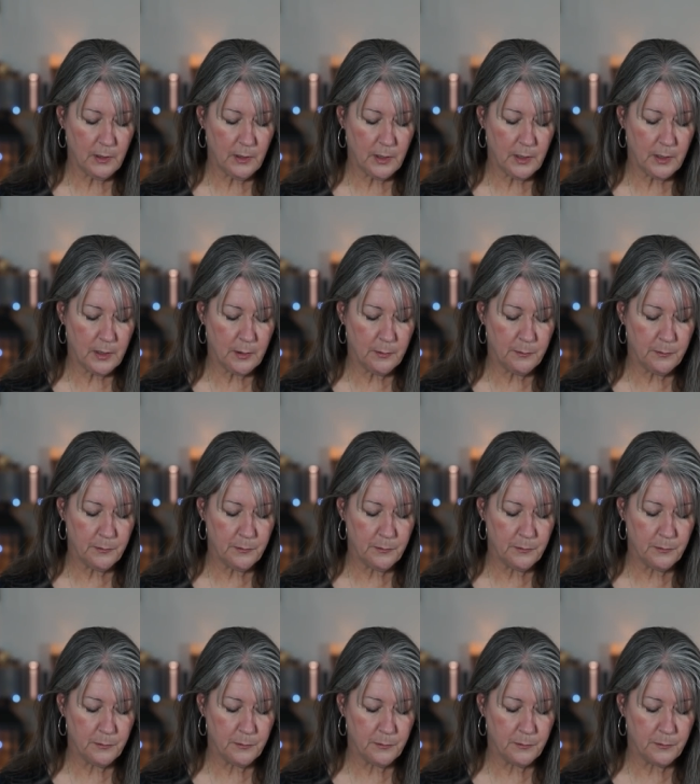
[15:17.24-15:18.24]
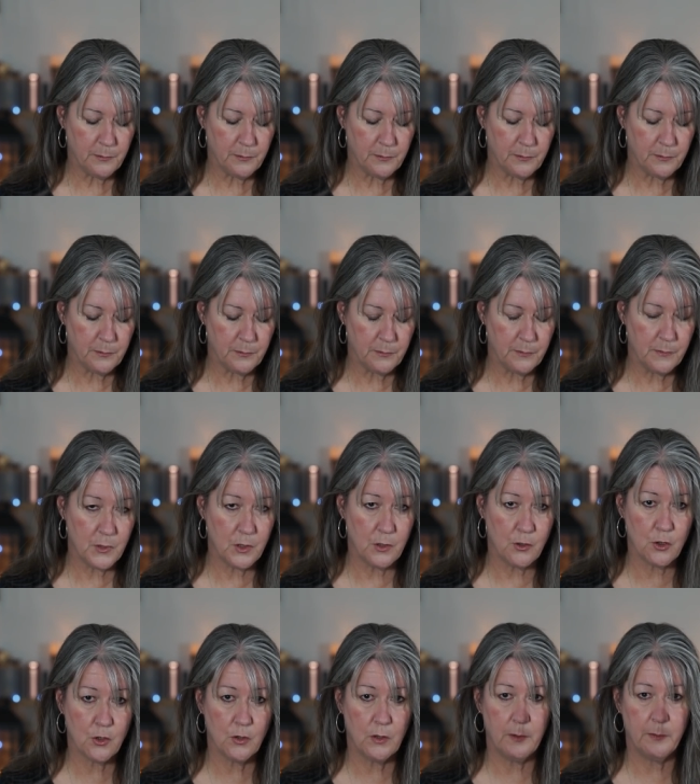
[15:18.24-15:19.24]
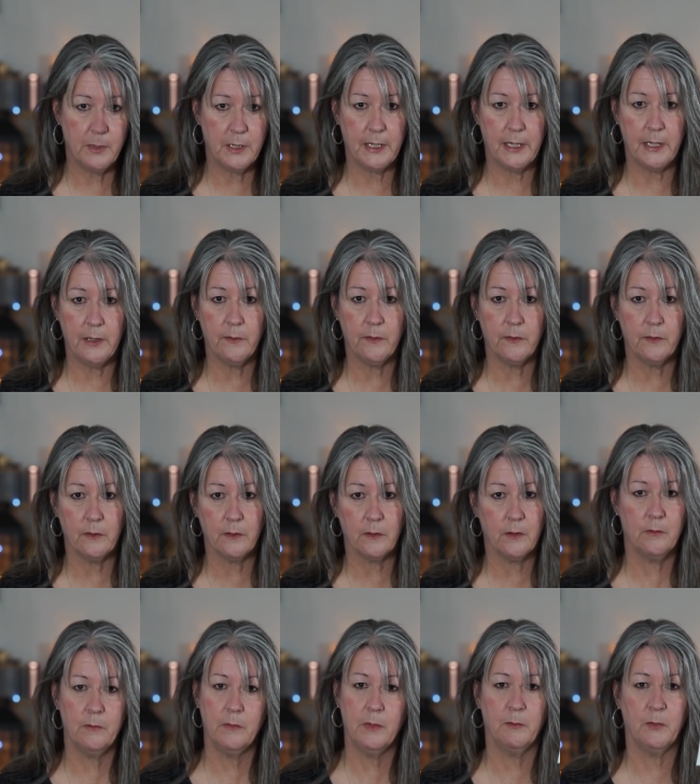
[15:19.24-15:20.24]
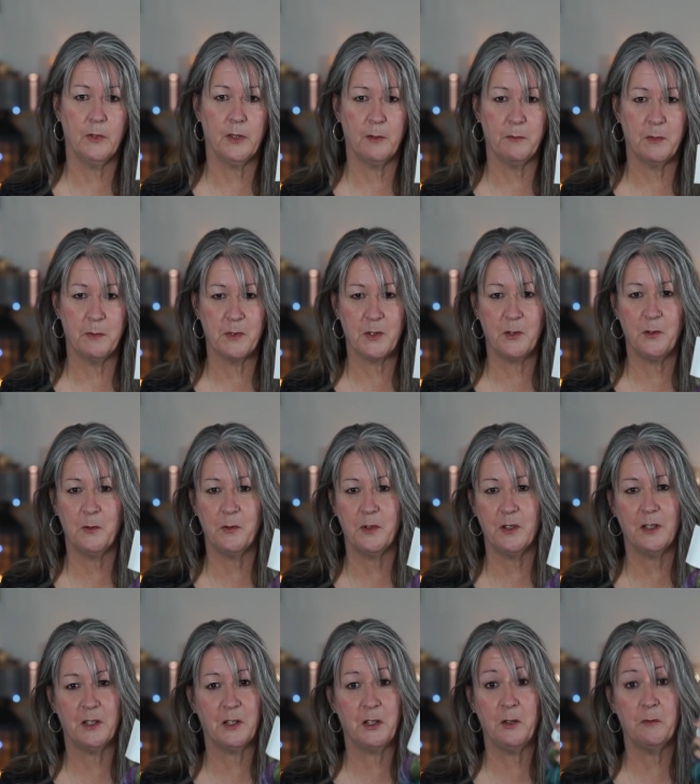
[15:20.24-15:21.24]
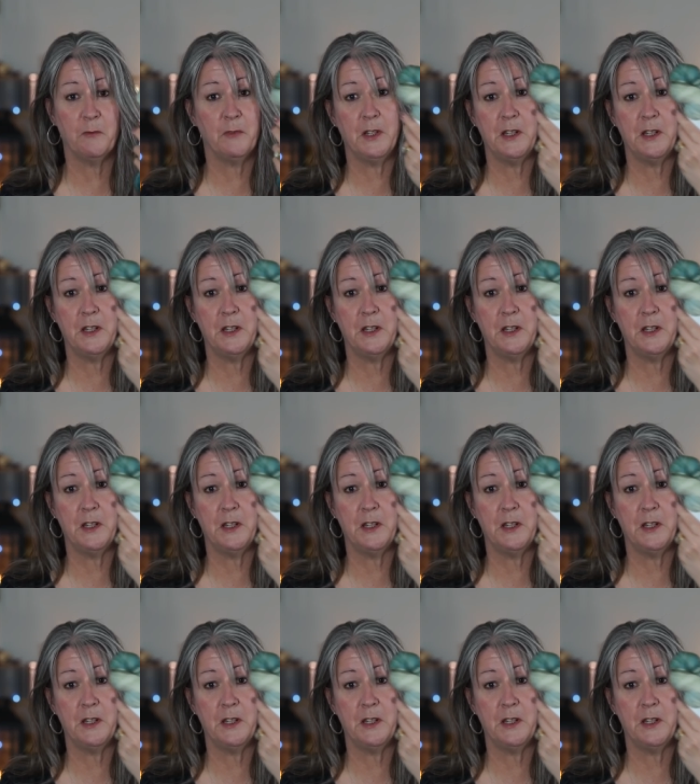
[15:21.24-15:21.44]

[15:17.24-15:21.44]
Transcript: Do You Truly Believe? I couldn't remember what that one was called and I can't